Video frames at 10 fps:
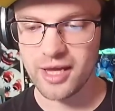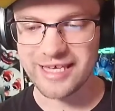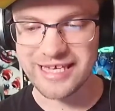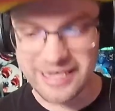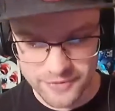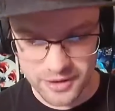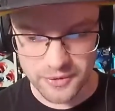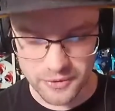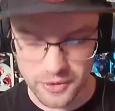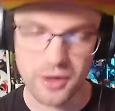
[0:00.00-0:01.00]

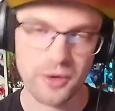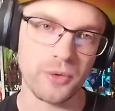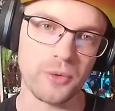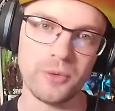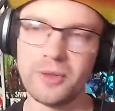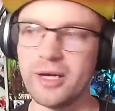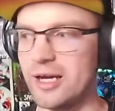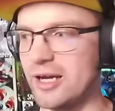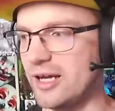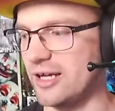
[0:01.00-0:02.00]
even though
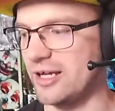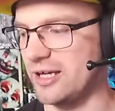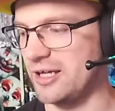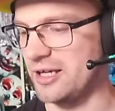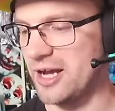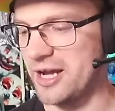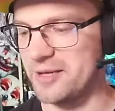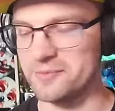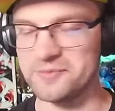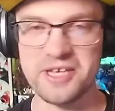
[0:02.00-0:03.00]

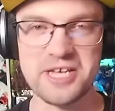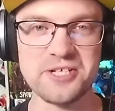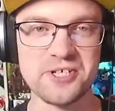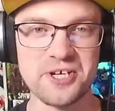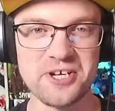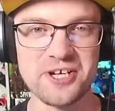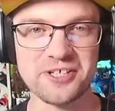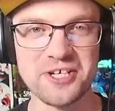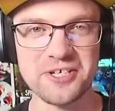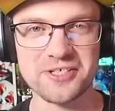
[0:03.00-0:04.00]
I'm injured
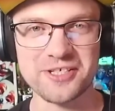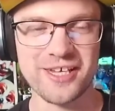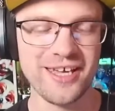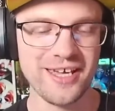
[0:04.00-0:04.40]
and couldn't